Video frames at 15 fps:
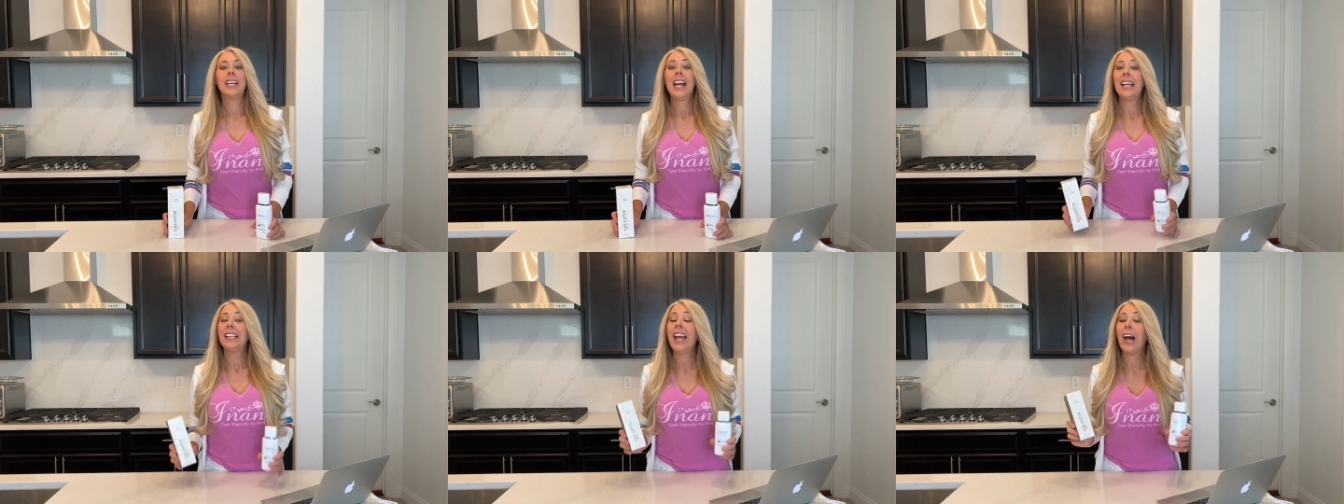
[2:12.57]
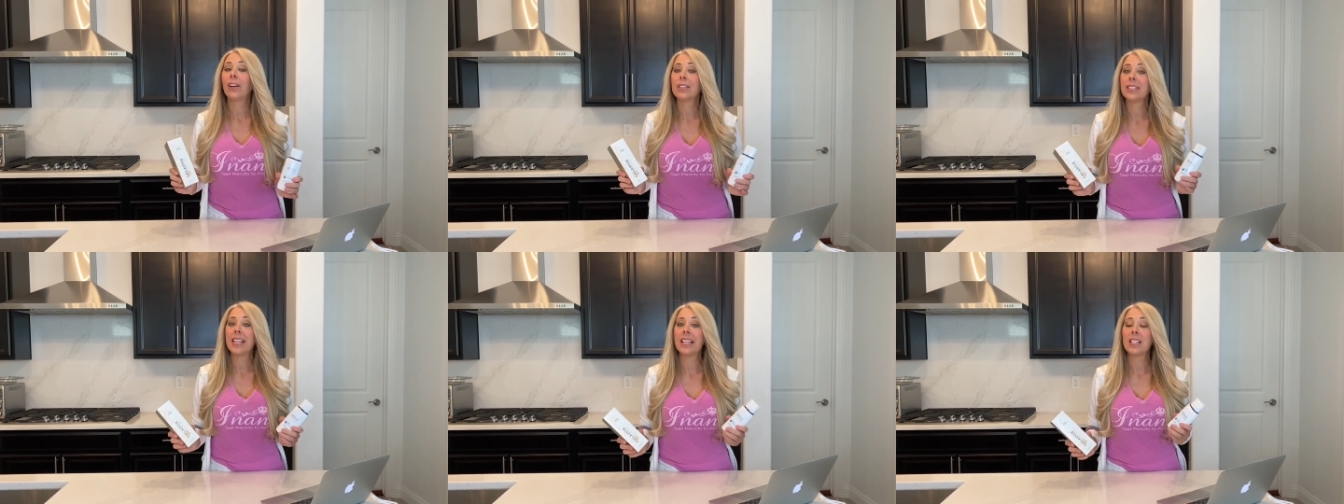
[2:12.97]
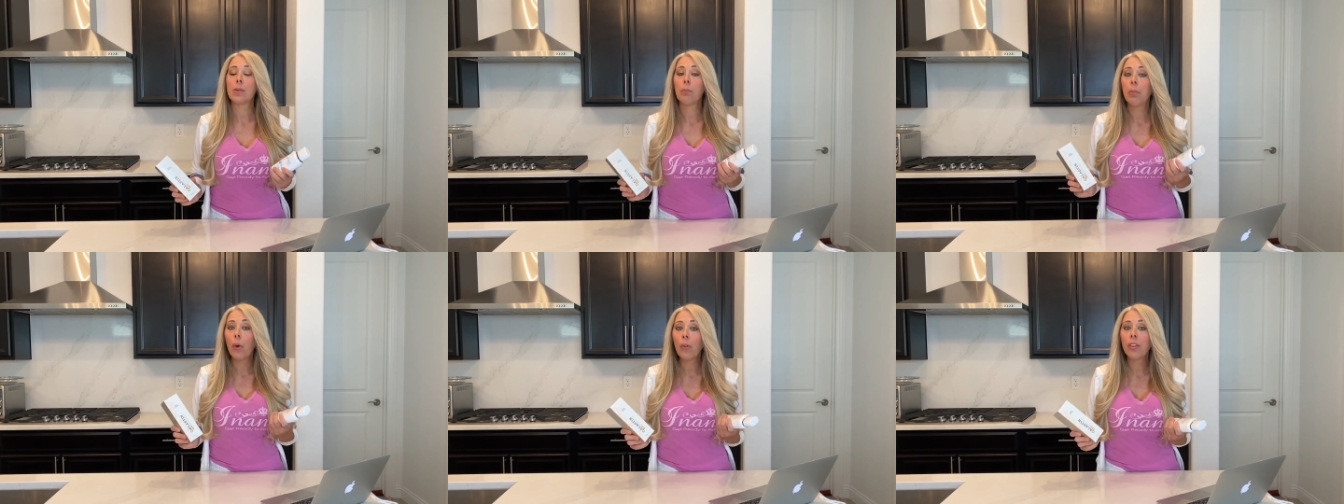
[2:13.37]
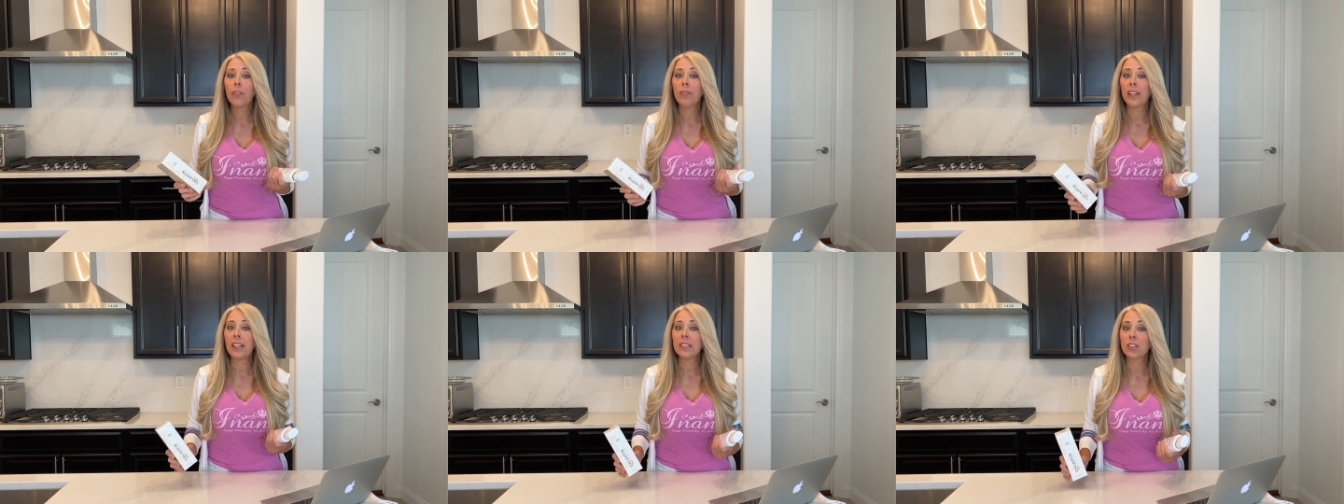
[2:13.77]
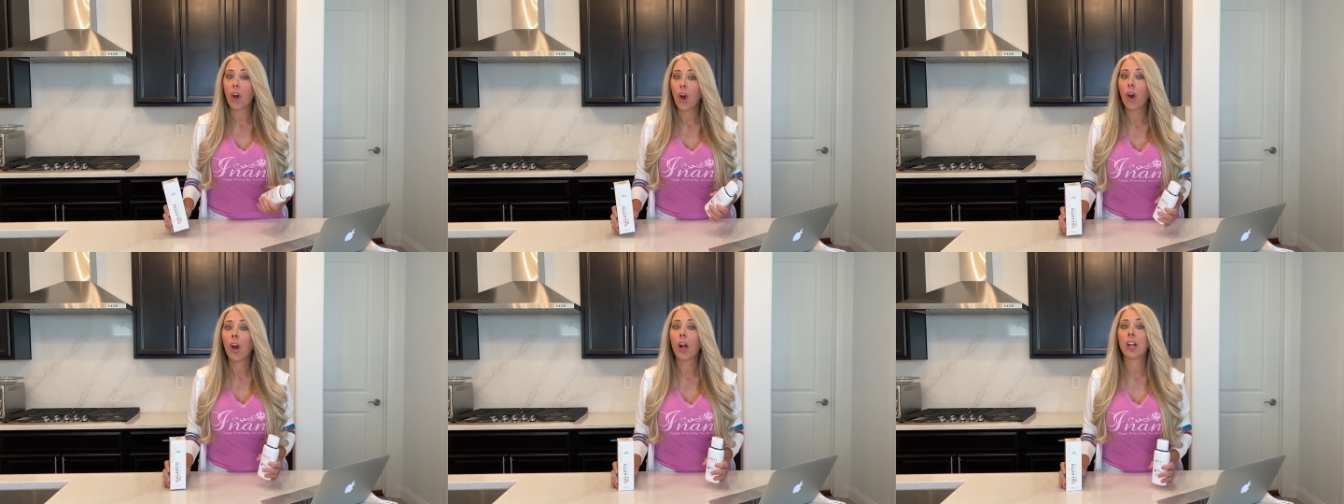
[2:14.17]
Now, since both of these
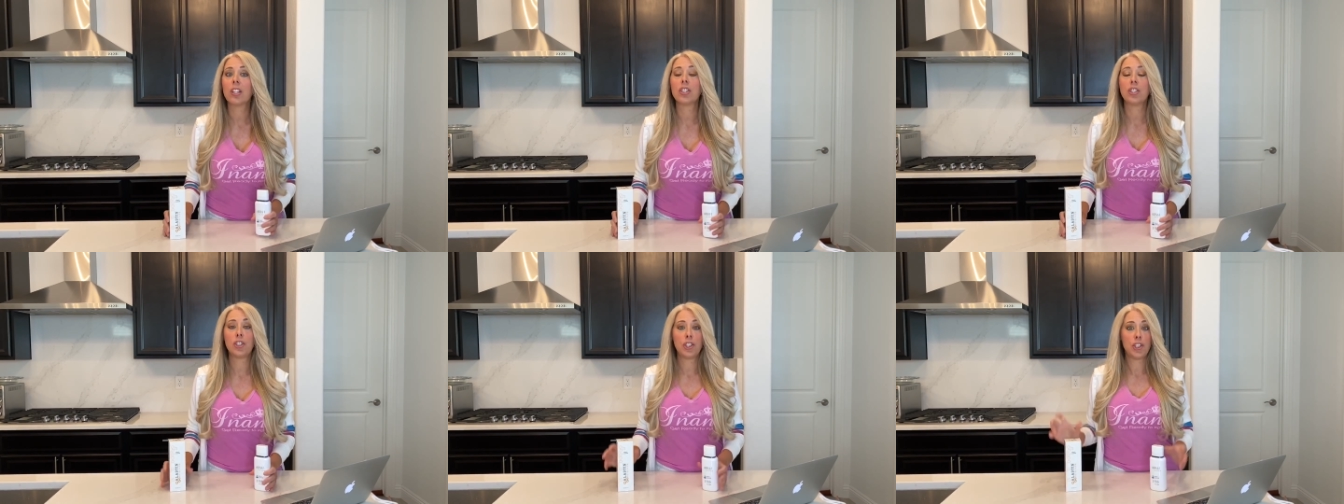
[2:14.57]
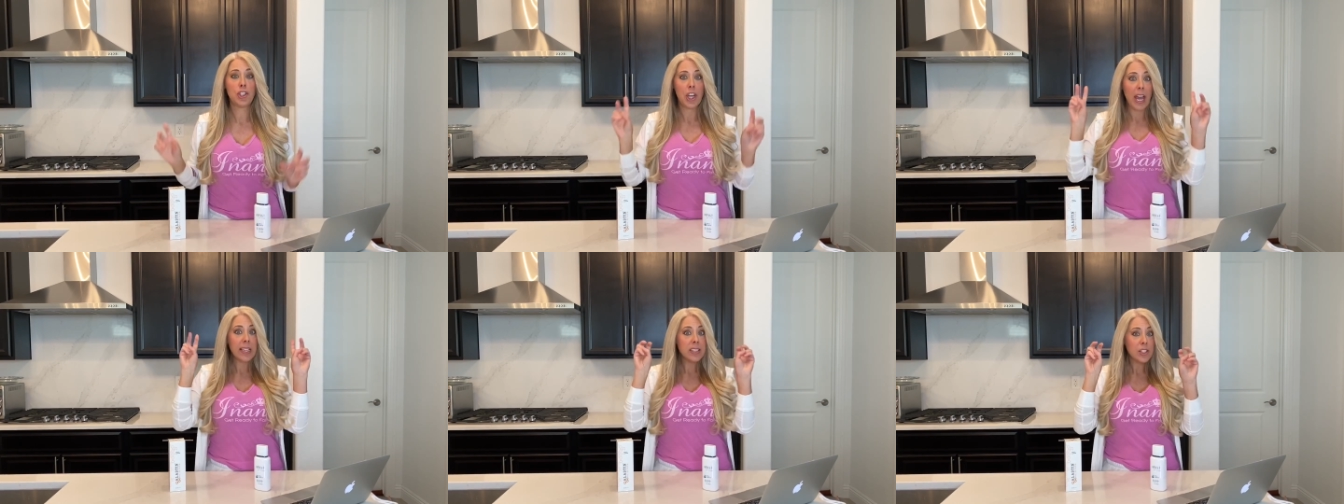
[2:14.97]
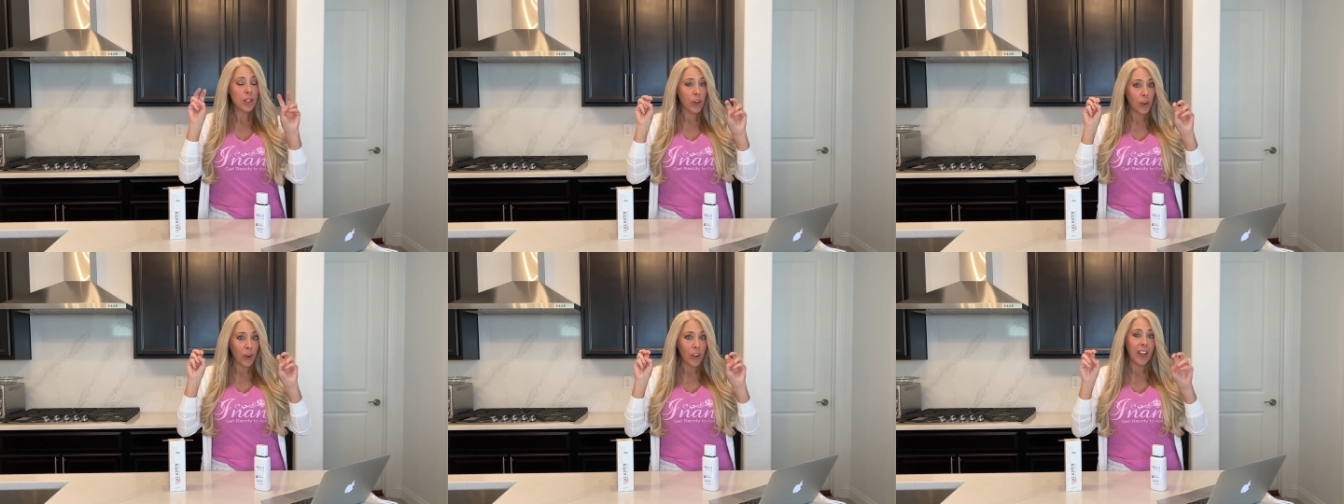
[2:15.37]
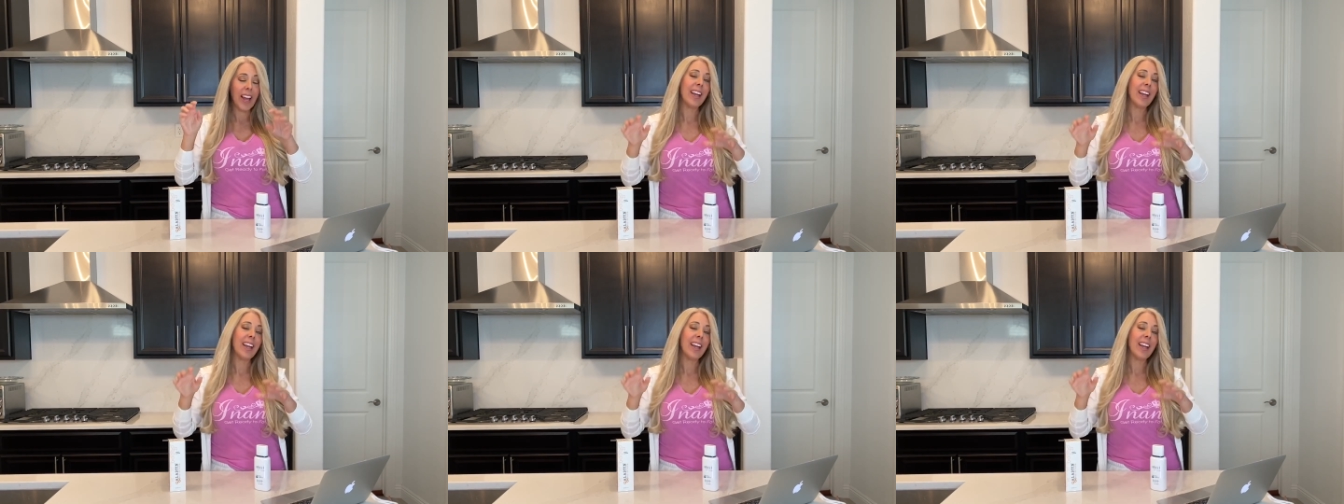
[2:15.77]
are gentle,